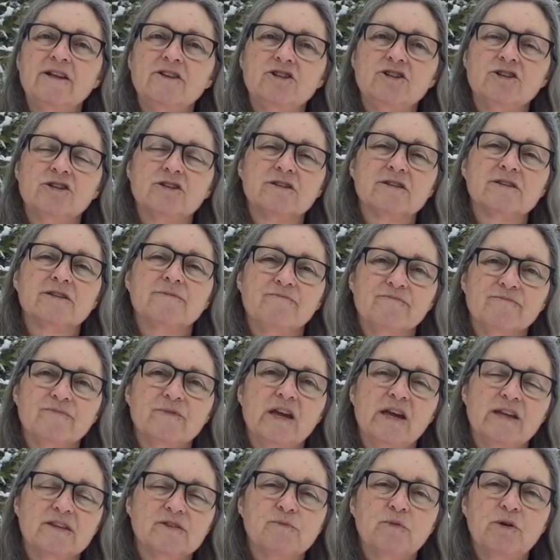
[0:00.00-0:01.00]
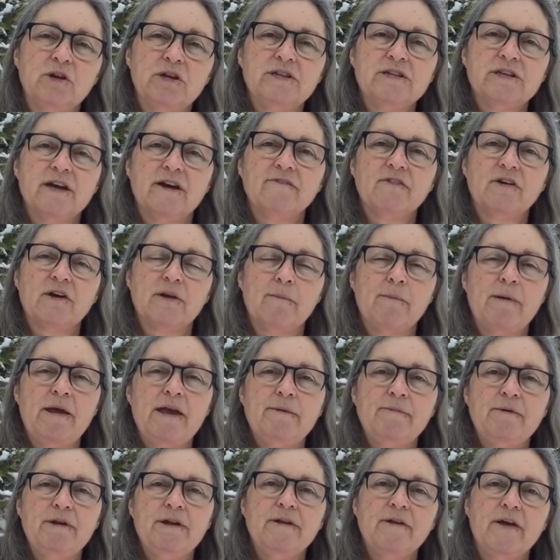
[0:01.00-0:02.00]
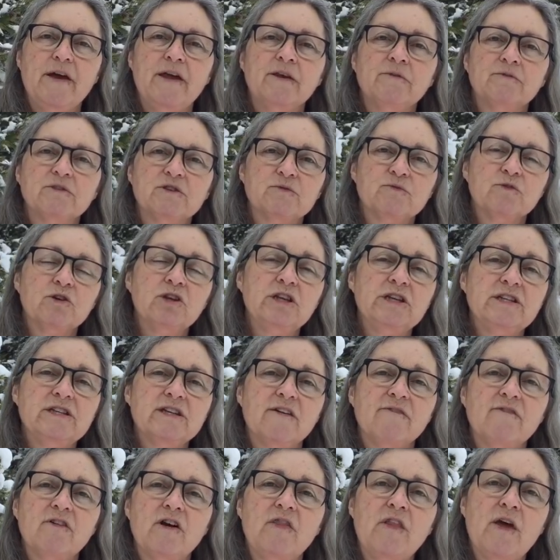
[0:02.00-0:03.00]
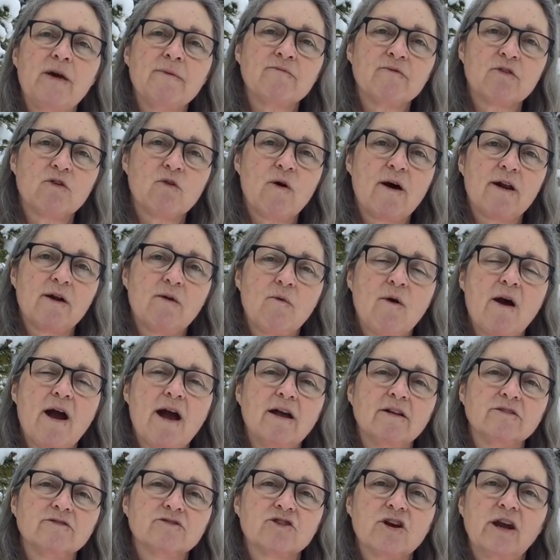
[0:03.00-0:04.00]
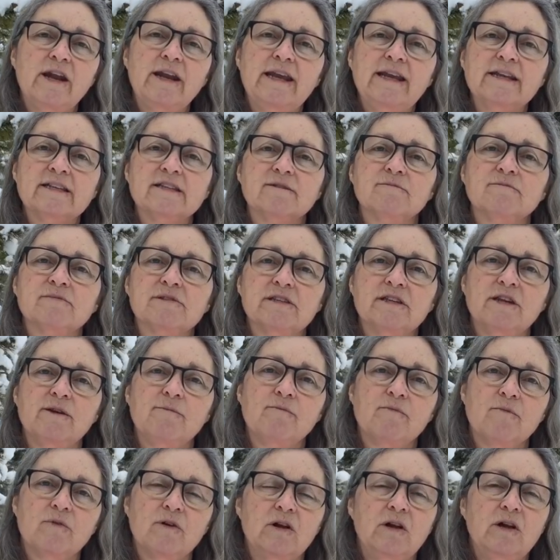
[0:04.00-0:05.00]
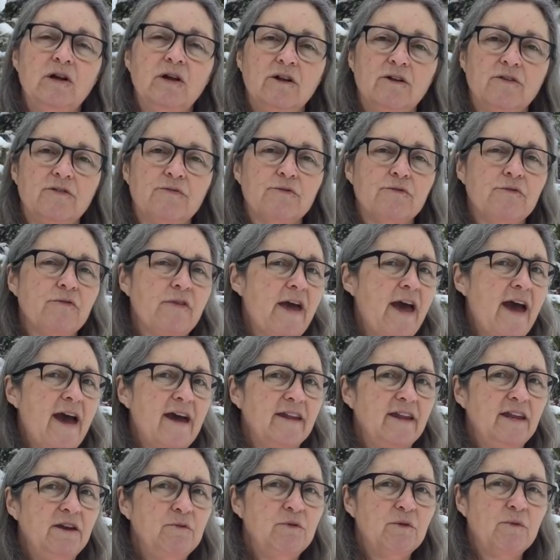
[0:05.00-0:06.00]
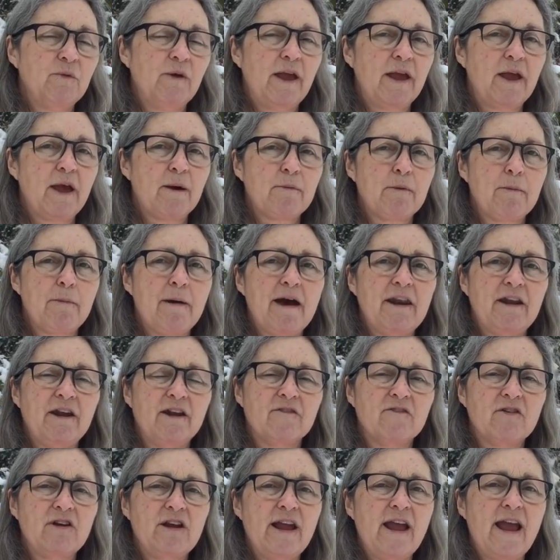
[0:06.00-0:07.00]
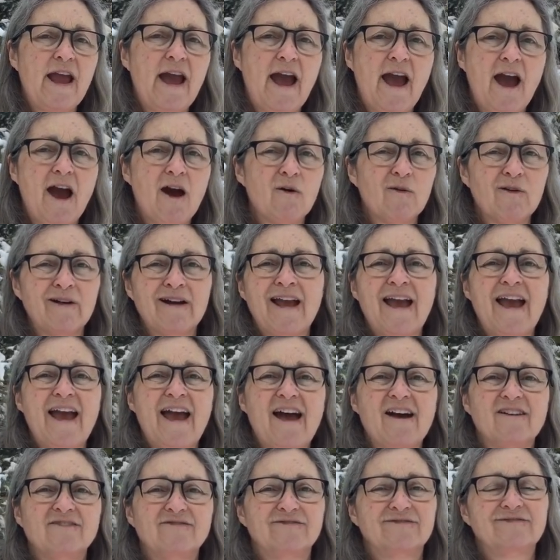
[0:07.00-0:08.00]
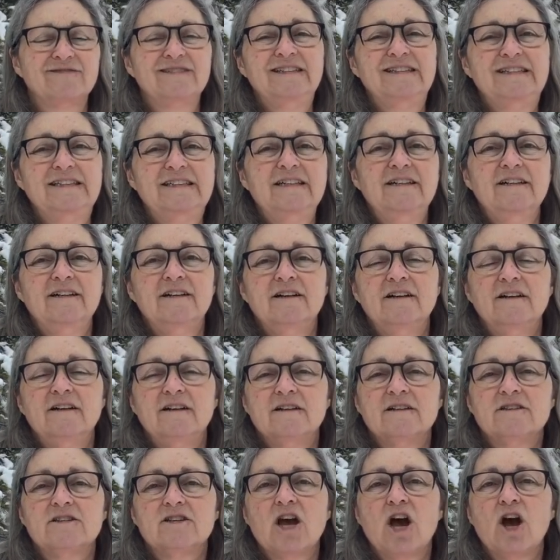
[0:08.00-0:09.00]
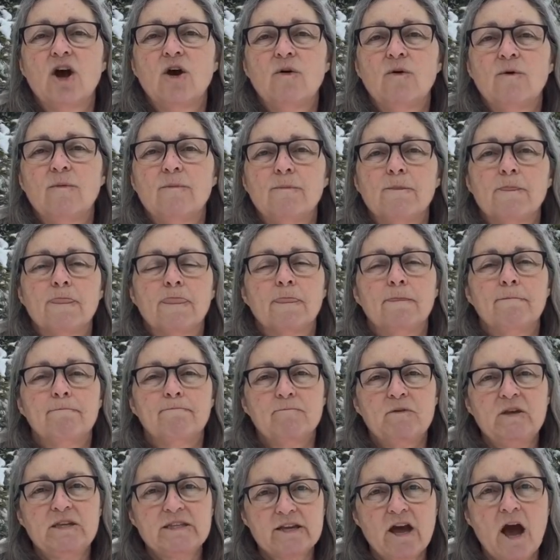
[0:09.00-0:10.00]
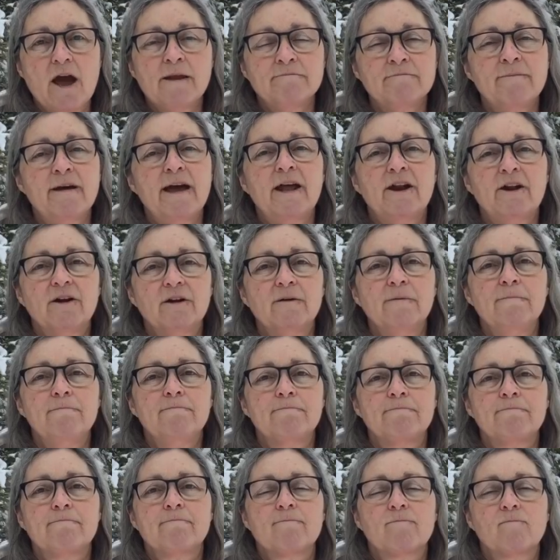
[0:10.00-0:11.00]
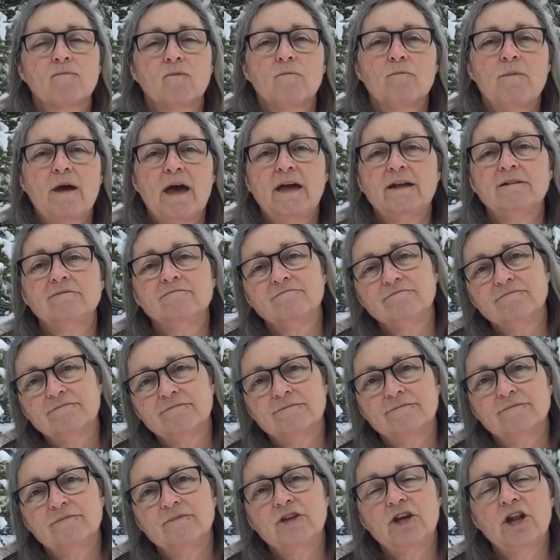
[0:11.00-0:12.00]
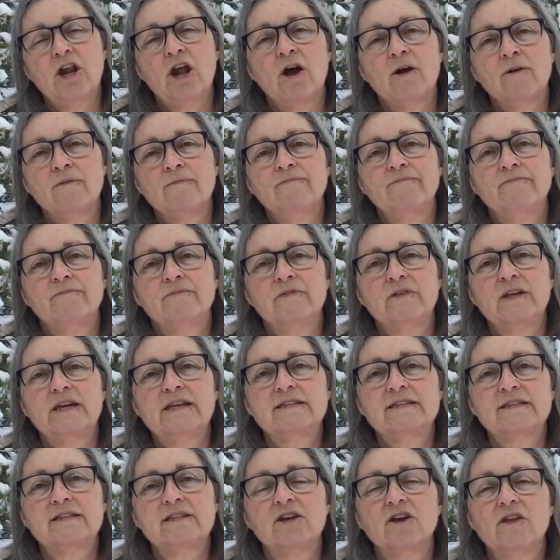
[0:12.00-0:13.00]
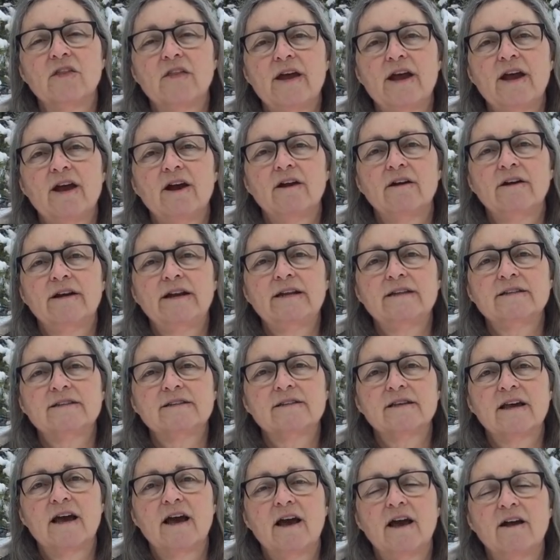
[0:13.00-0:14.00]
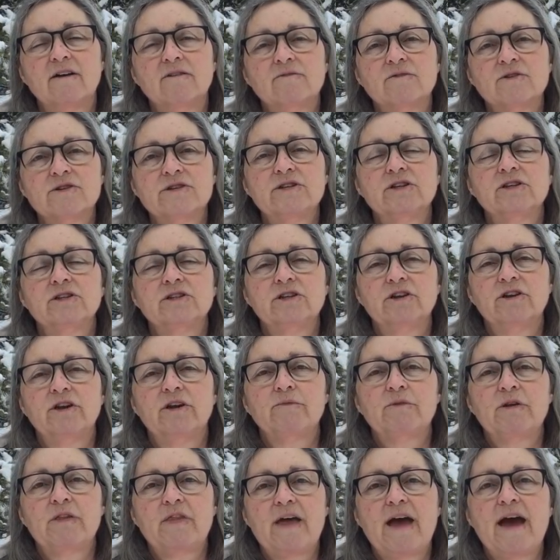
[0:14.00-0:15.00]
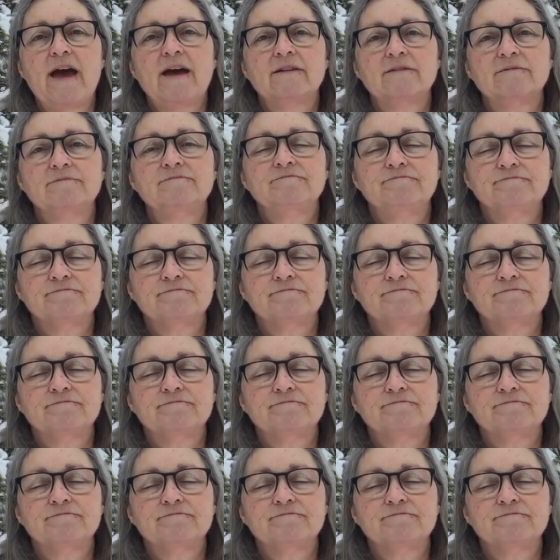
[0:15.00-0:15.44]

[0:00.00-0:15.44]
itches. It's pretty tough on a baby. And it was really tough on them for quite a while, trying to get some sleep through that. He would wake up about every hour and a half. So it's gotten better, but, you know, it's still there, and it's we're still dealing with that.